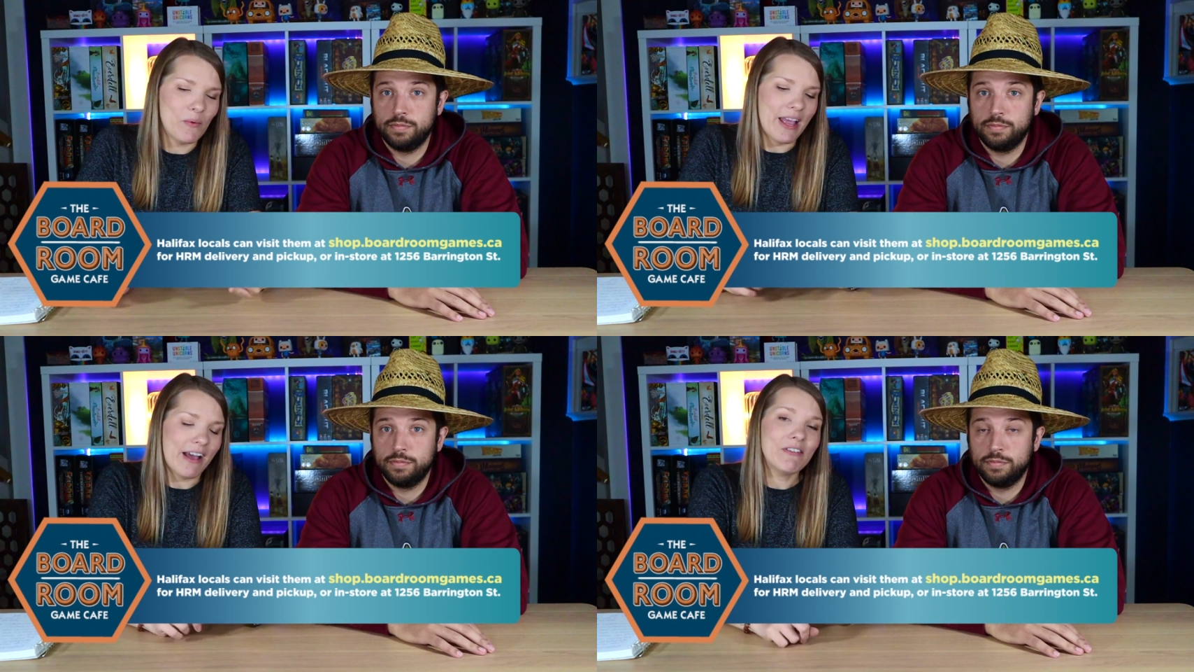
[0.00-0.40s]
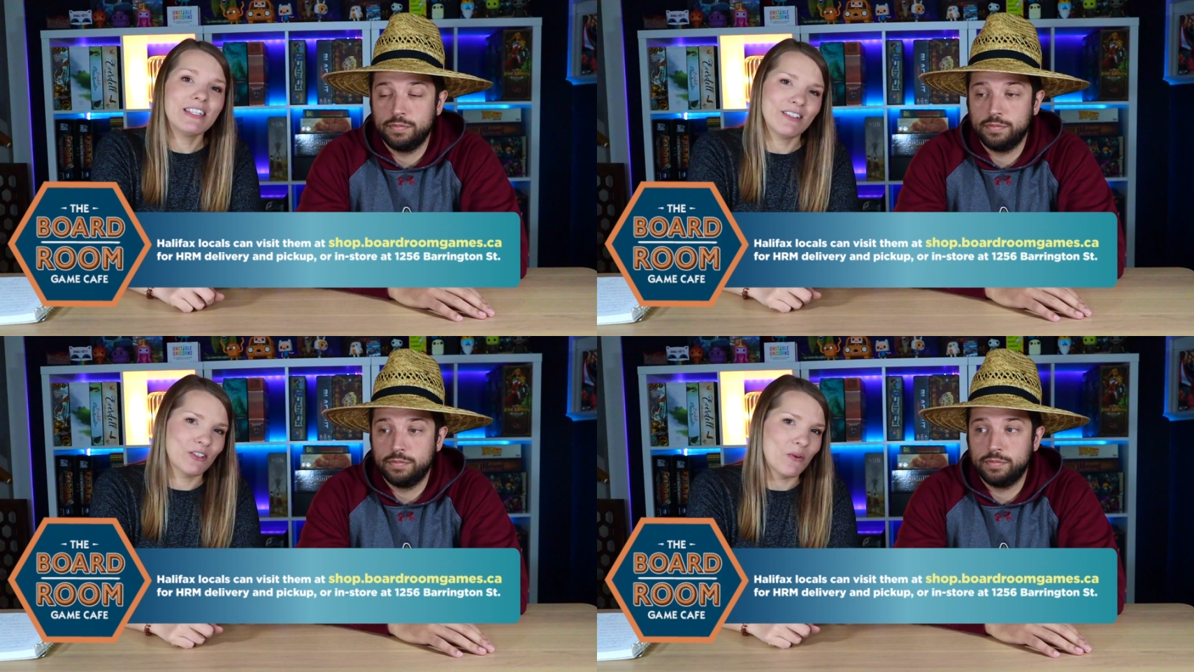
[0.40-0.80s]
Speaker 1: We have a
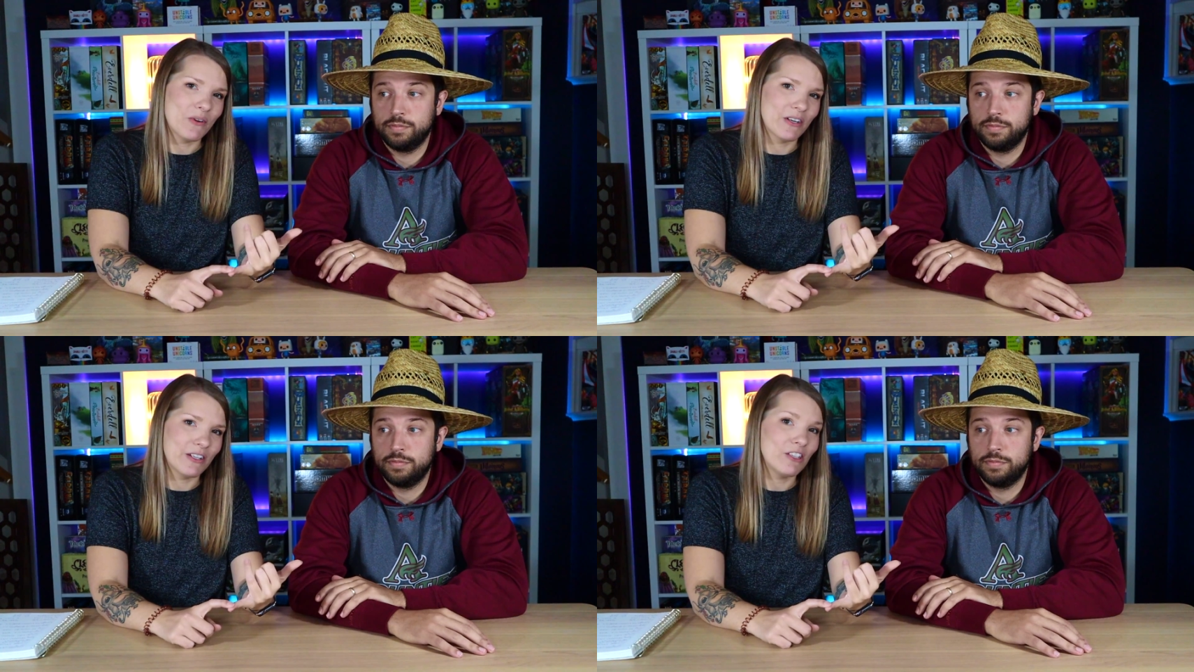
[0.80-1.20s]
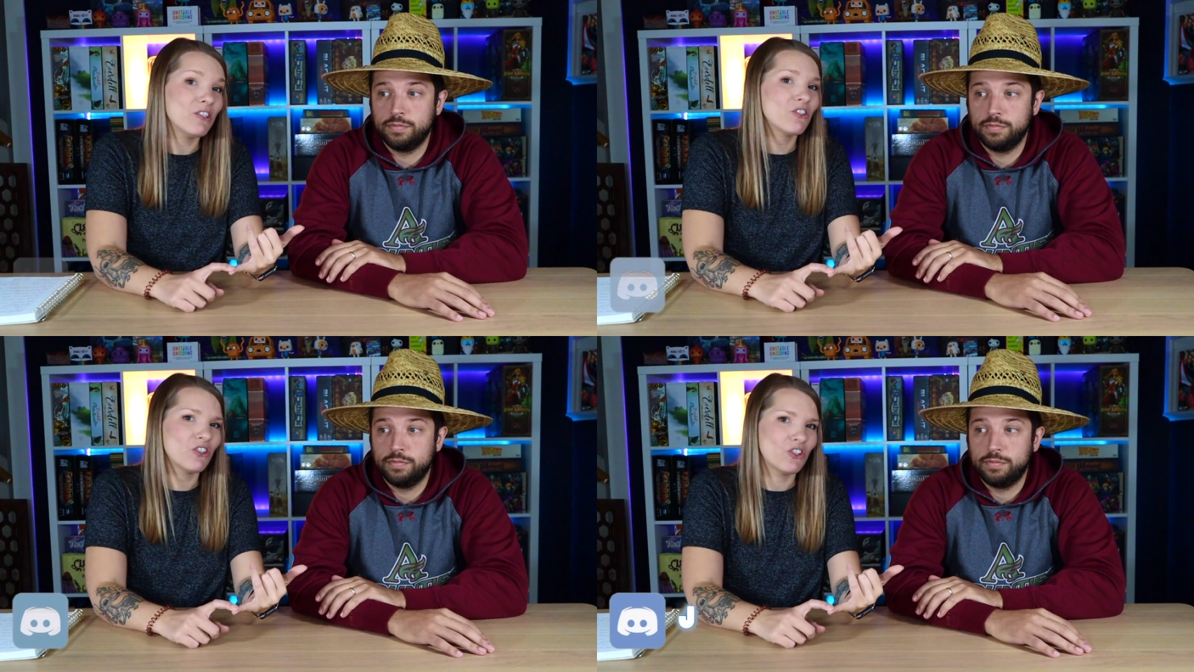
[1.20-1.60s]
Discord.
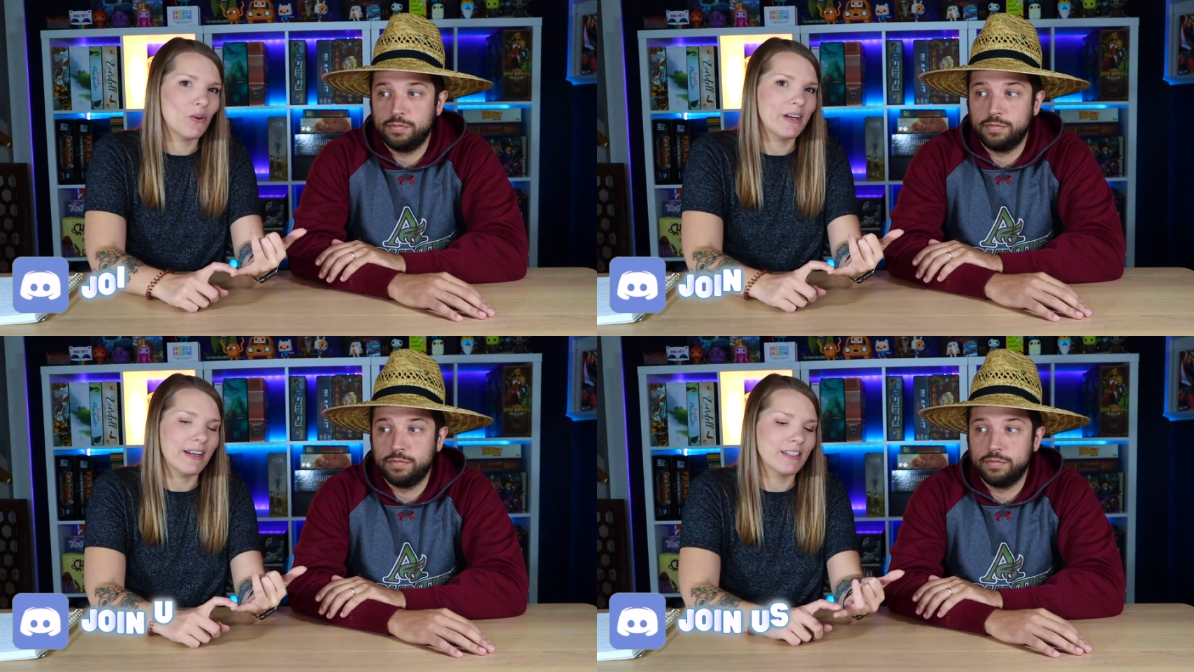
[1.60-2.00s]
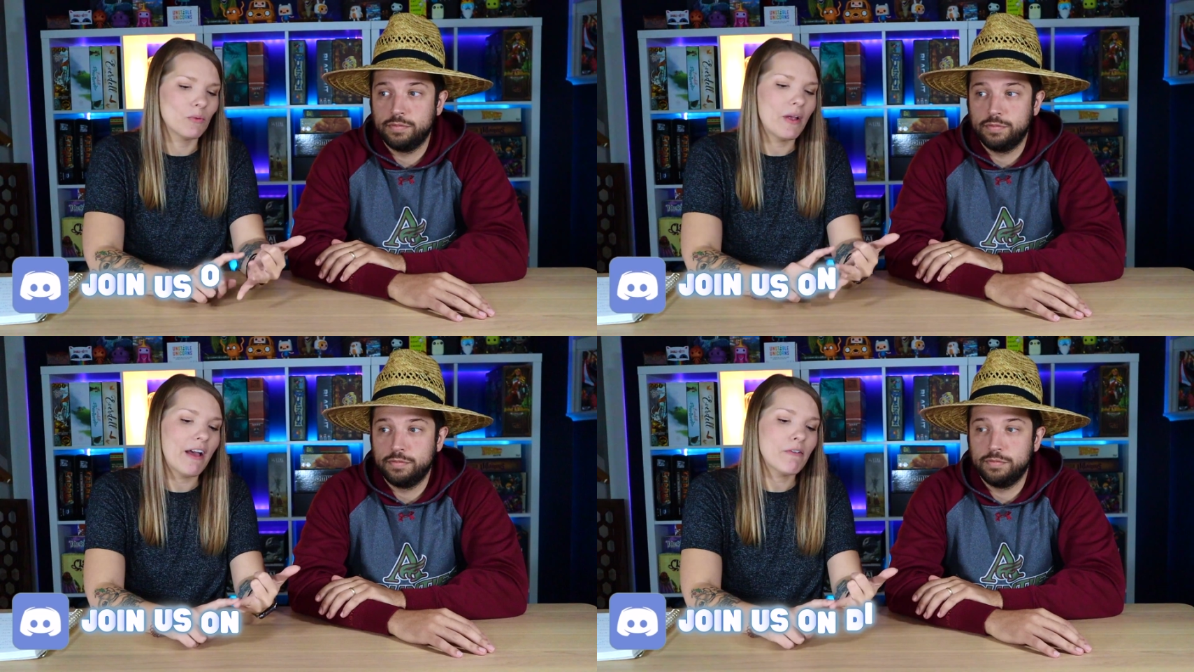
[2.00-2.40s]
You should join us.
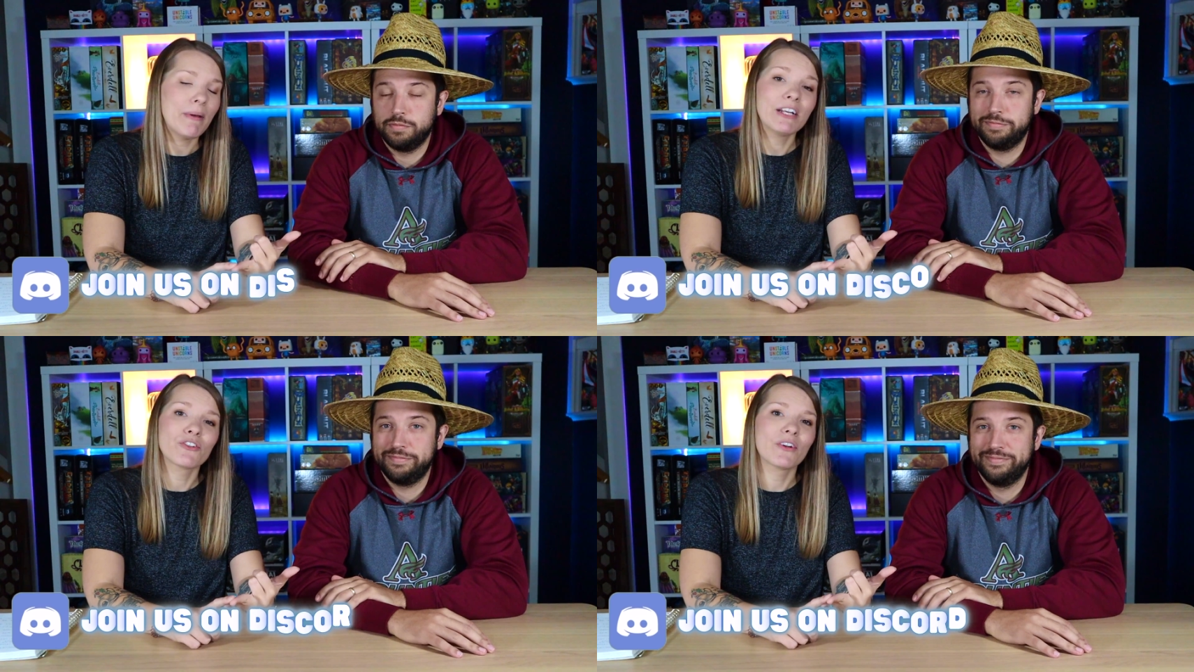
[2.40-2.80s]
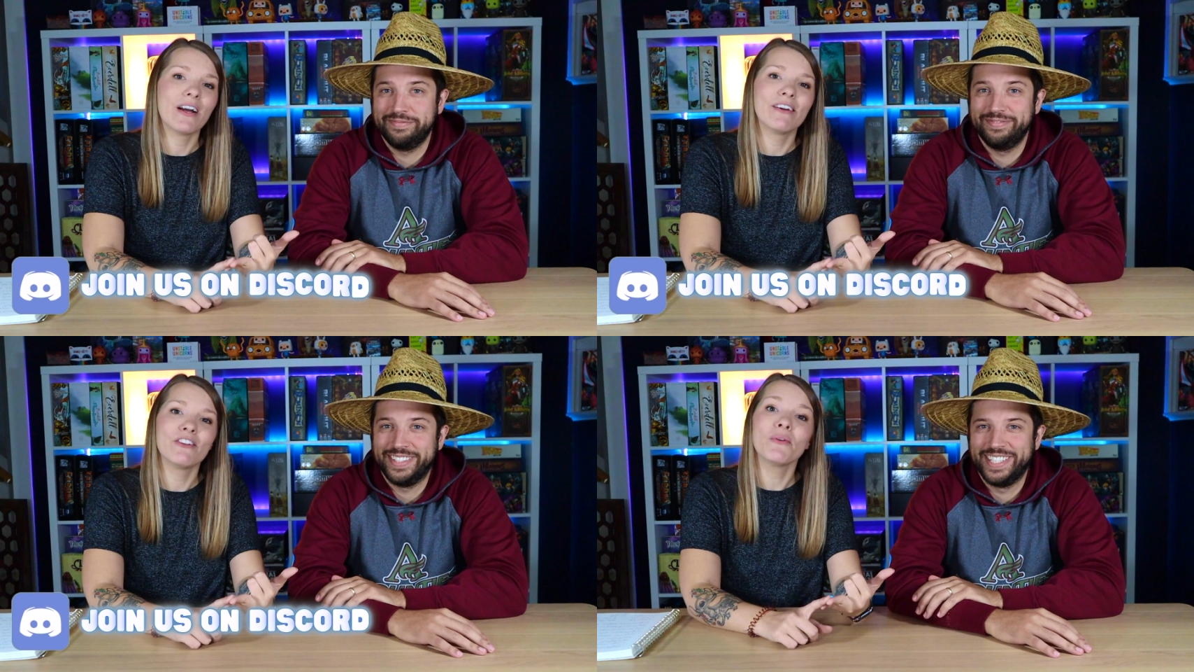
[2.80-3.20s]
We have a
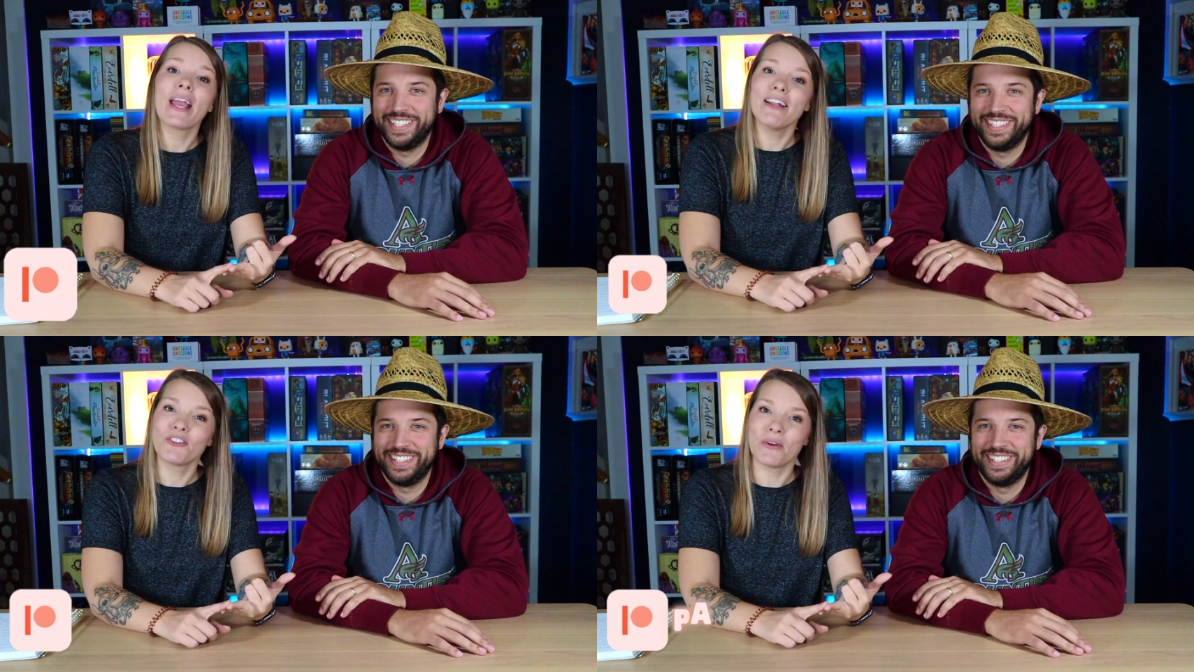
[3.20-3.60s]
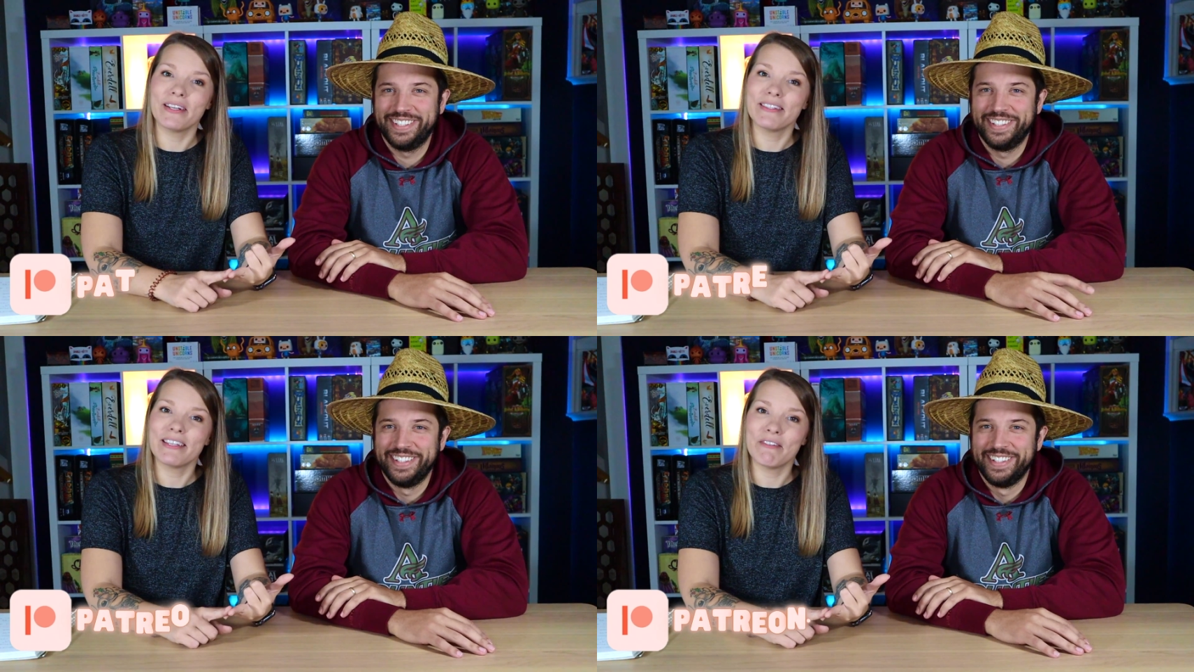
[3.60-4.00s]
Patreon. You can join
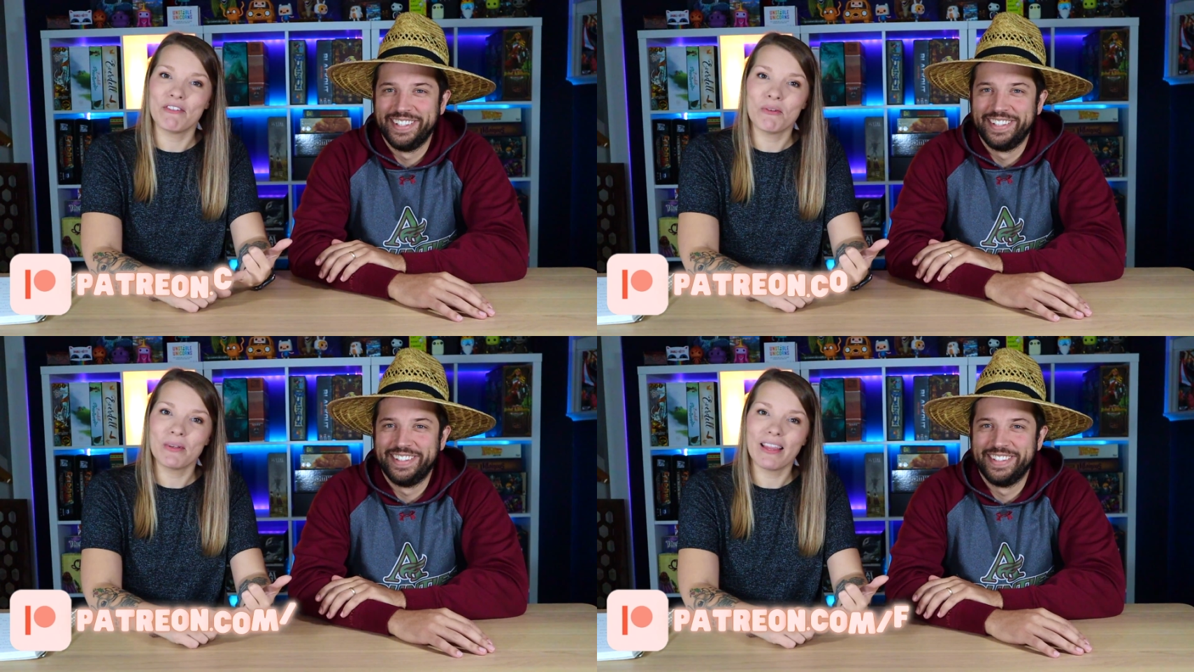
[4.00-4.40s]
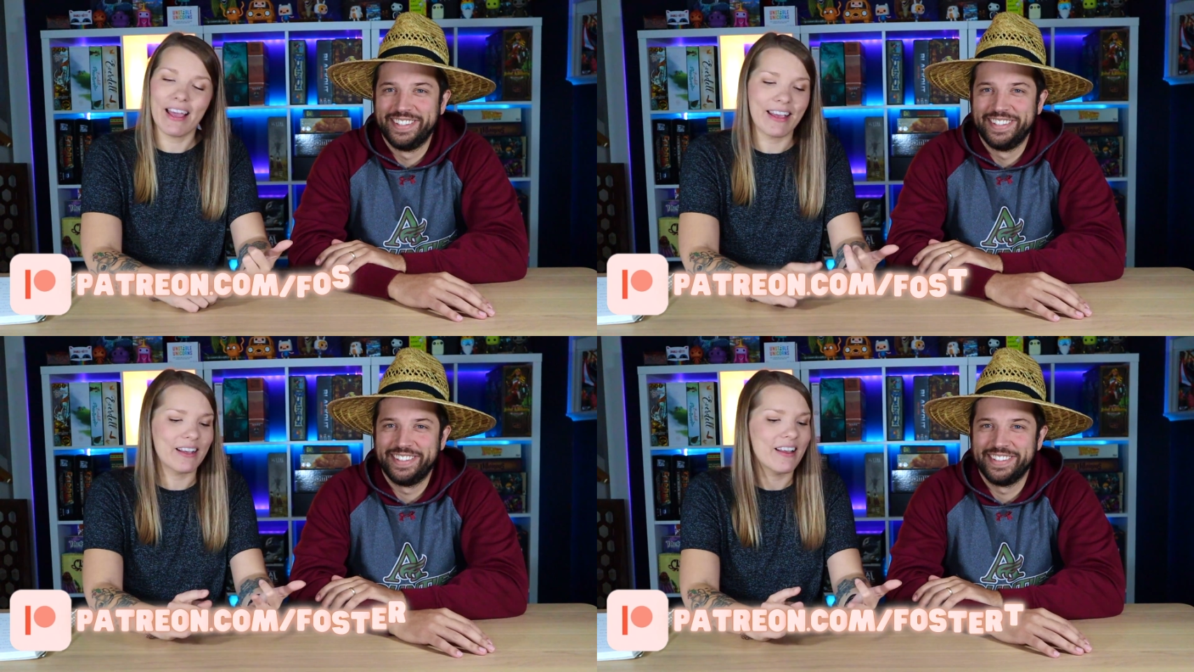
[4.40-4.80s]
us if you would
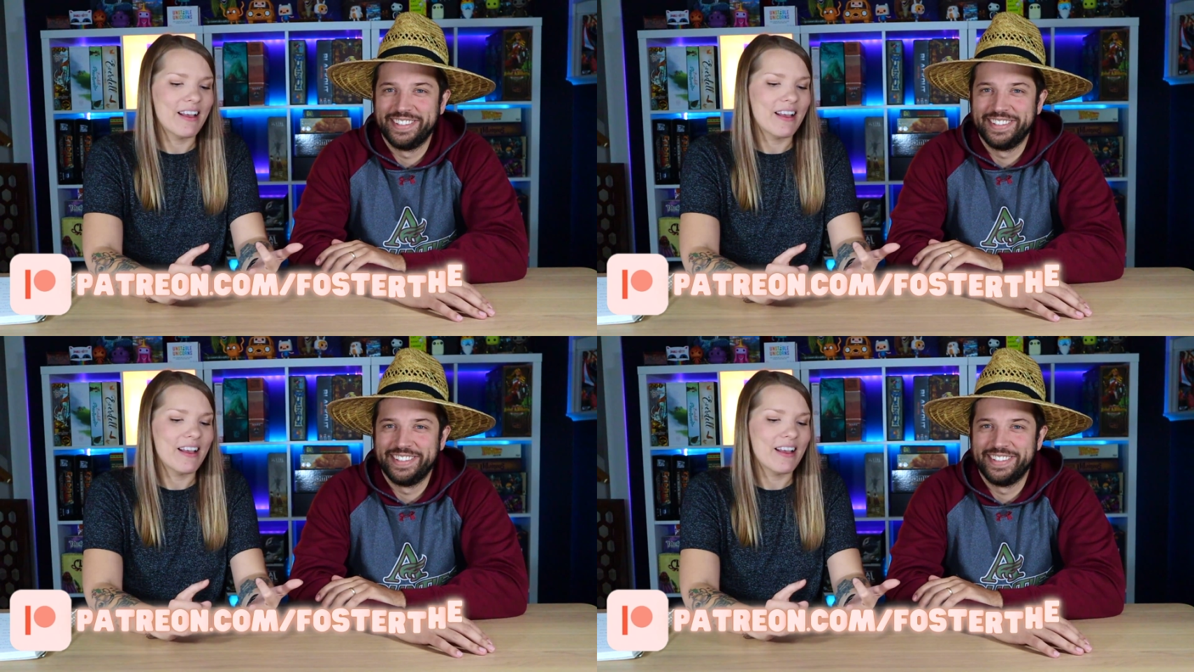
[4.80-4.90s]
like.